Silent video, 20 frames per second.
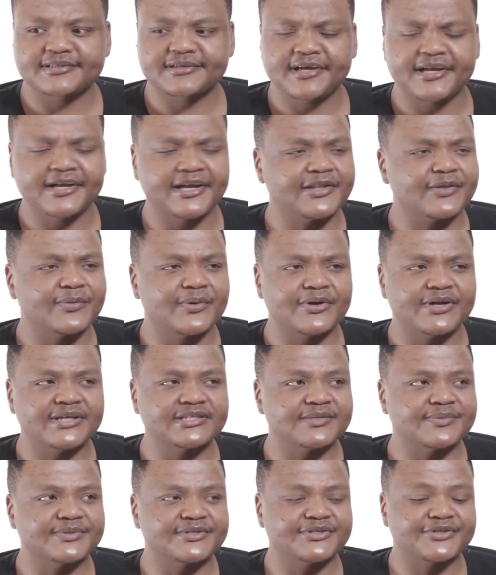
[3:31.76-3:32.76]
another one,
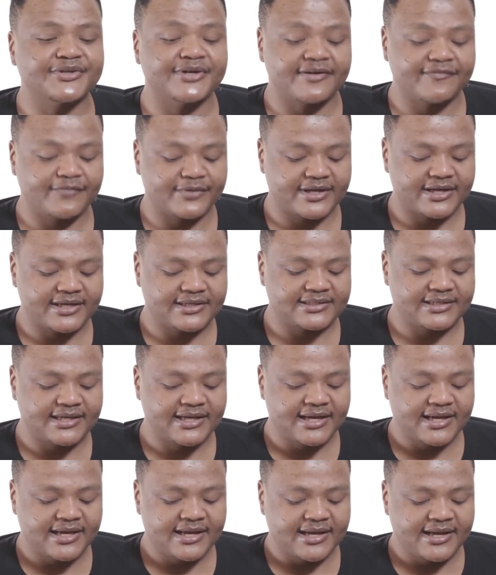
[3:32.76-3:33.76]
SABC3, I forget.
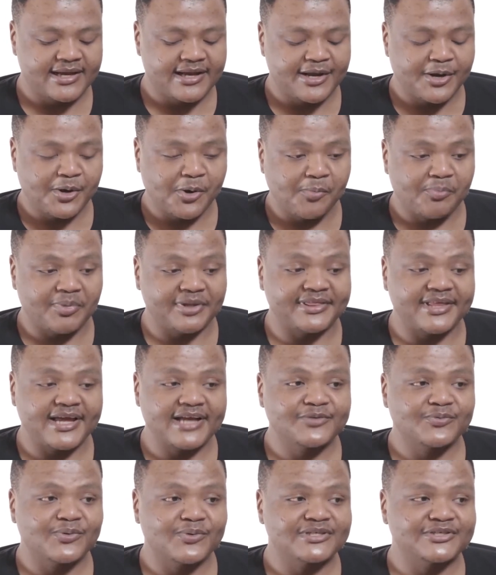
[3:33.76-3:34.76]
But
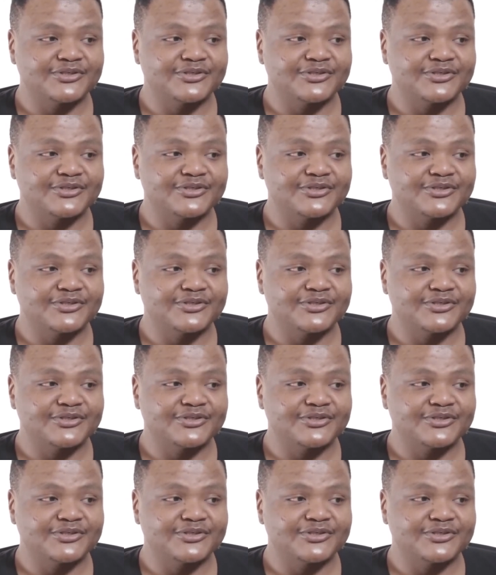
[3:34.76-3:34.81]
that was